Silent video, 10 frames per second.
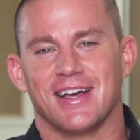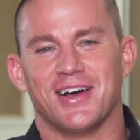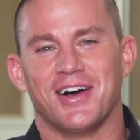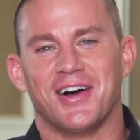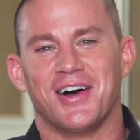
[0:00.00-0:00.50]

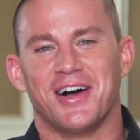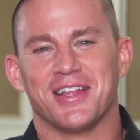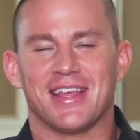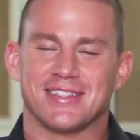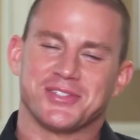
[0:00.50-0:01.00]

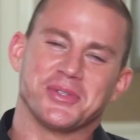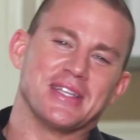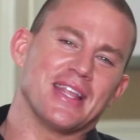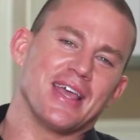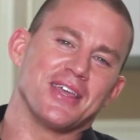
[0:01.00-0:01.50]
Oh, that's
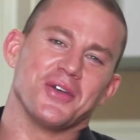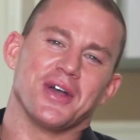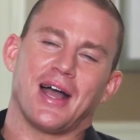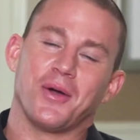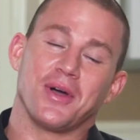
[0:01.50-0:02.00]
sweet. Thank
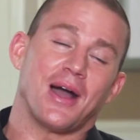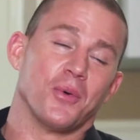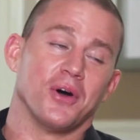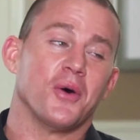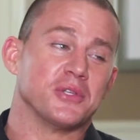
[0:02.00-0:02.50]
you. I
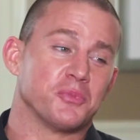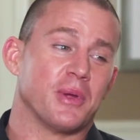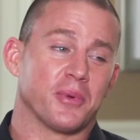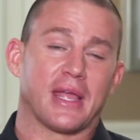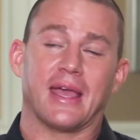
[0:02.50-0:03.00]
will always
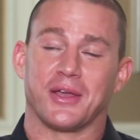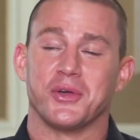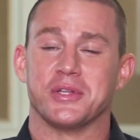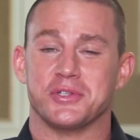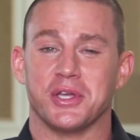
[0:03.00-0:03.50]
remember
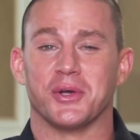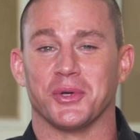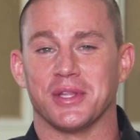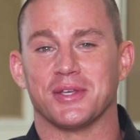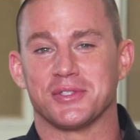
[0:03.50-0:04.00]
Cancun in
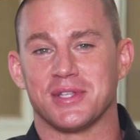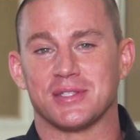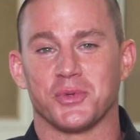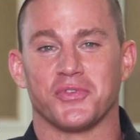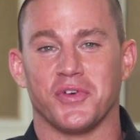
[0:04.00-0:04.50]
general. Those
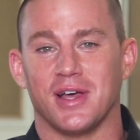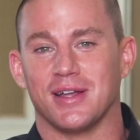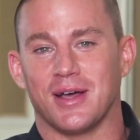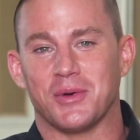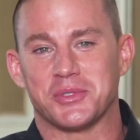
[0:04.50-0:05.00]
things were
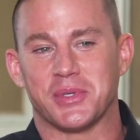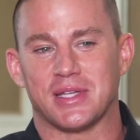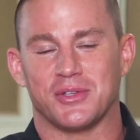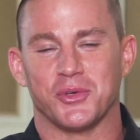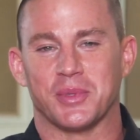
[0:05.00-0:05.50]
fun. I wish we
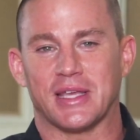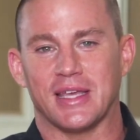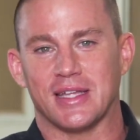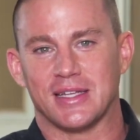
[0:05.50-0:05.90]
could do them again.